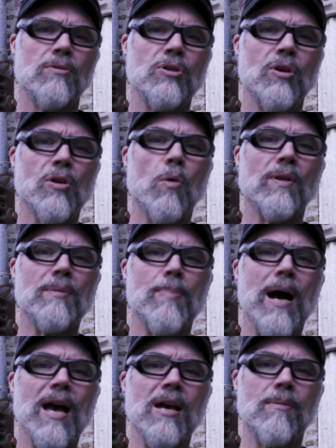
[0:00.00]
you could only
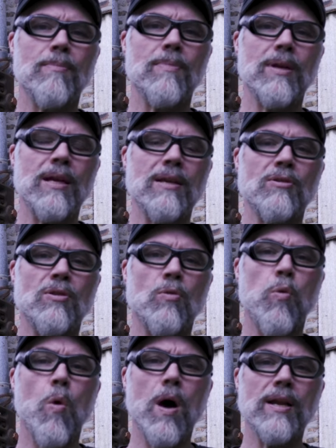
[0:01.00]
buy them in
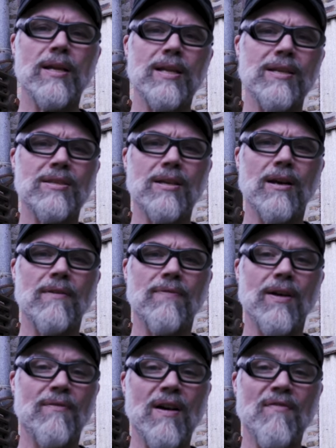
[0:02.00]
quantities
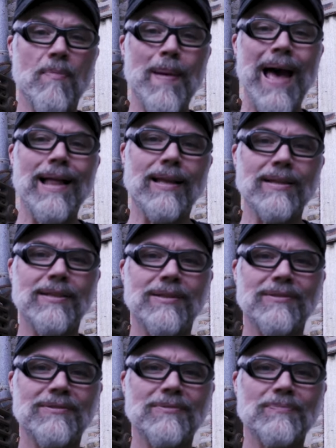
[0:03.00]
of a pallet,
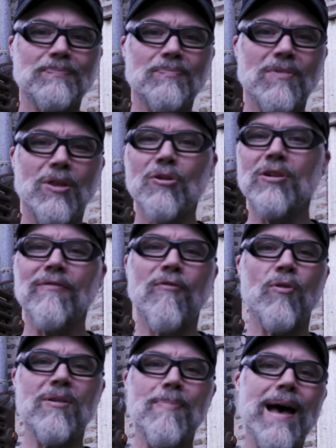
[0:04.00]
30,
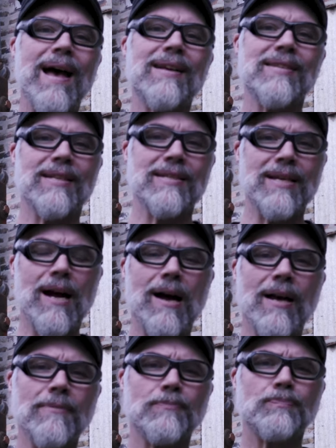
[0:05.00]
40 bags at a
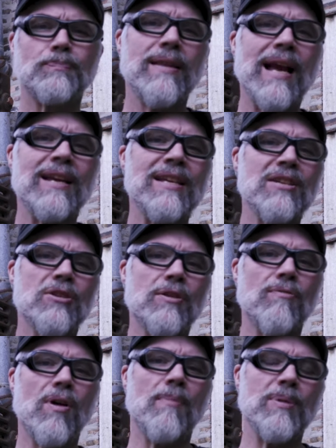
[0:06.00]
time. That could
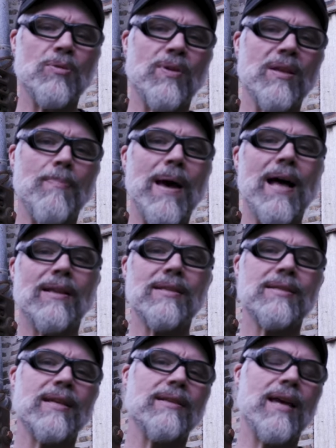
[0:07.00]
easily run between the
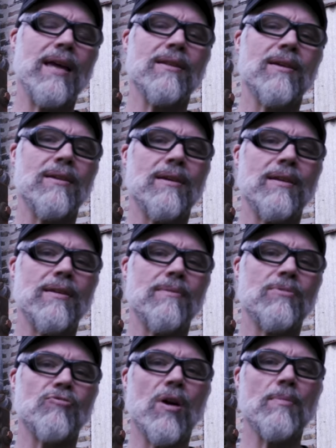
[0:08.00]
pallets and
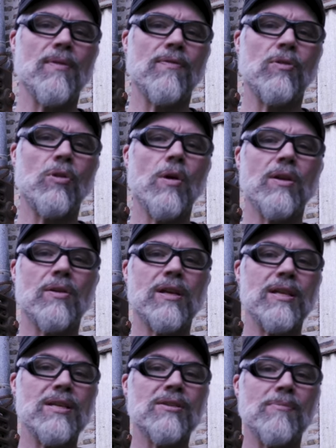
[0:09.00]
the drum of colloidal. It
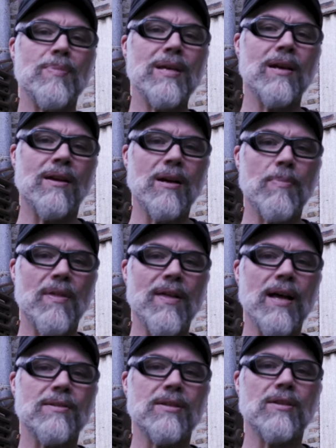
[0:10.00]
could easily be a couple
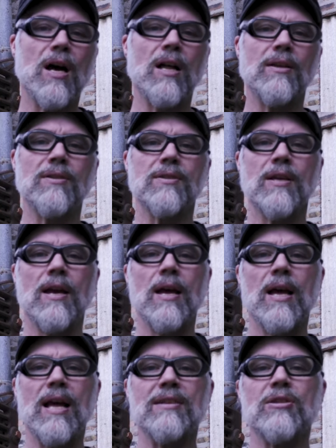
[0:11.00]

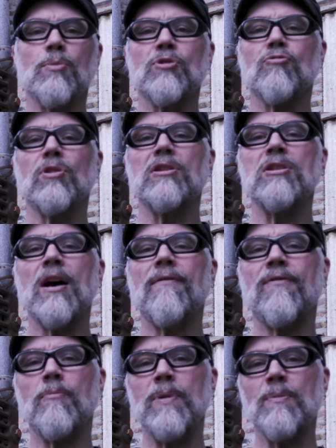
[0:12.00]
$1,000s. And so it was really
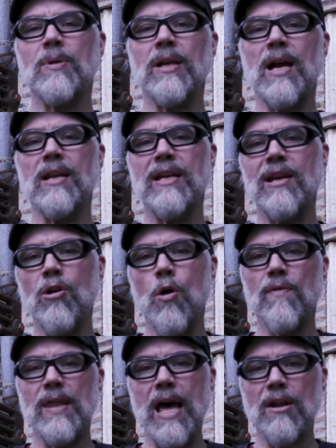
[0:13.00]
tough for people to kind of get
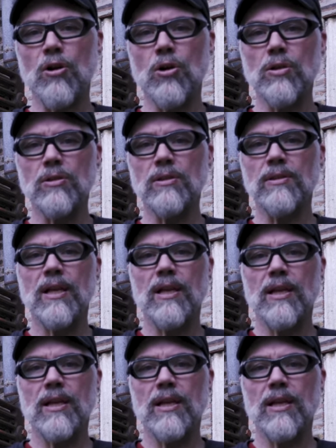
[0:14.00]
over that hurdle,